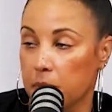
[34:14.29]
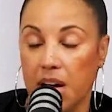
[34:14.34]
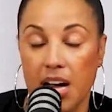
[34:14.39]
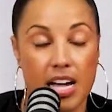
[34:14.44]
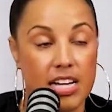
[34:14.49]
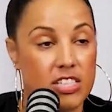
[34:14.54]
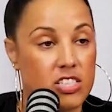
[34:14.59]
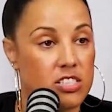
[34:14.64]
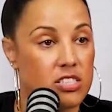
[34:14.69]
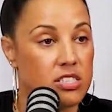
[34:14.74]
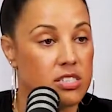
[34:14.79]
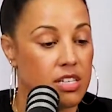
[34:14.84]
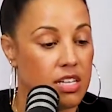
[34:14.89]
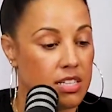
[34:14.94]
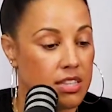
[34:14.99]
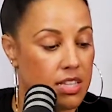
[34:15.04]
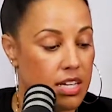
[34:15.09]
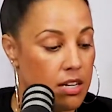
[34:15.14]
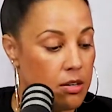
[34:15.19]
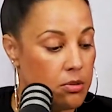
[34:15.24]
I just
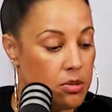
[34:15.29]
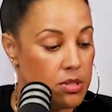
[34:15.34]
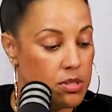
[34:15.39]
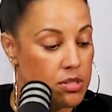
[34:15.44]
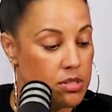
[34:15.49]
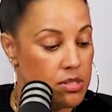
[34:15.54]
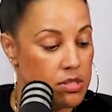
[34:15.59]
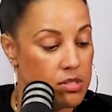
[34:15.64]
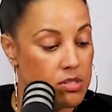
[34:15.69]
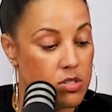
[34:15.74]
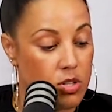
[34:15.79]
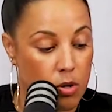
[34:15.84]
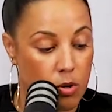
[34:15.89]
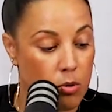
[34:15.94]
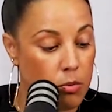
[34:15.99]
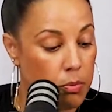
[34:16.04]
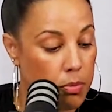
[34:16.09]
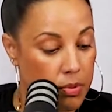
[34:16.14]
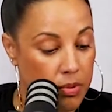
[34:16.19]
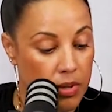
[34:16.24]
thought that was
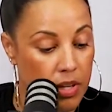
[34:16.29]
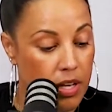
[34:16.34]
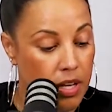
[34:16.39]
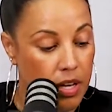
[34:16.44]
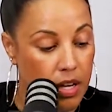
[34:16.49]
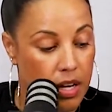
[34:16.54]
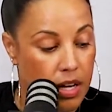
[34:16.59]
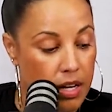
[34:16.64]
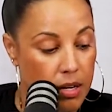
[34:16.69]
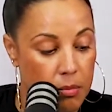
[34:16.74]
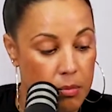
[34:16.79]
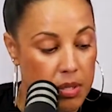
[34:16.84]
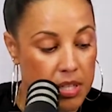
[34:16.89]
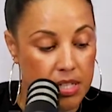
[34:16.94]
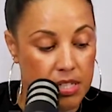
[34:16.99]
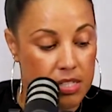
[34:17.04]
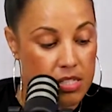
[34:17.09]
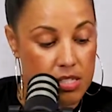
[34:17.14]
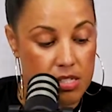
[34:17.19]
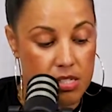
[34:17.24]
dope
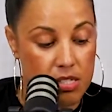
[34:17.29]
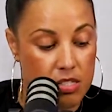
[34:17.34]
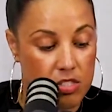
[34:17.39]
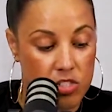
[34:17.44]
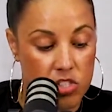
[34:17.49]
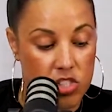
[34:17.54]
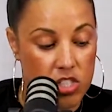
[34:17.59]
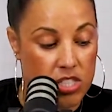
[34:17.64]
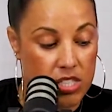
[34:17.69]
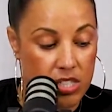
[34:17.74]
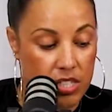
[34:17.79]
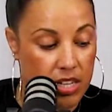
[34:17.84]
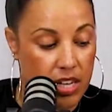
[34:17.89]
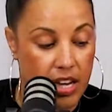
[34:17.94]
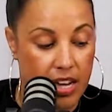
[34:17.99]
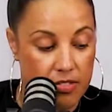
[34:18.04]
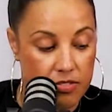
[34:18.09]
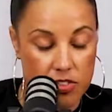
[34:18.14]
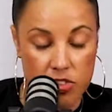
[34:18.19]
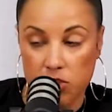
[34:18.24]
because she didn't
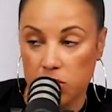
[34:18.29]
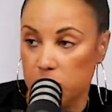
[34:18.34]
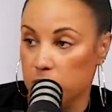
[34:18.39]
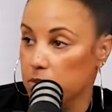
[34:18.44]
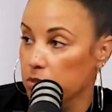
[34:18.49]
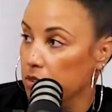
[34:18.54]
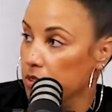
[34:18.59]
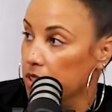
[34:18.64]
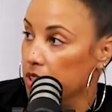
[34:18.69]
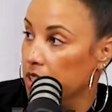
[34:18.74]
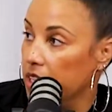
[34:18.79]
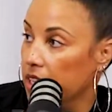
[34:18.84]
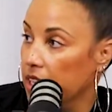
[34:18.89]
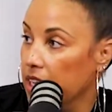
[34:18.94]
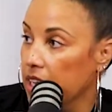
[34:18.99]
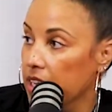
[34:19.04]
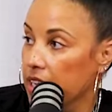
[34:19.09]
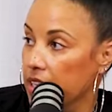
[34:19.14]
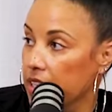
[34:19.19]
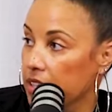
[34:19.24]
have to.
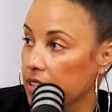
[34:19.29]
And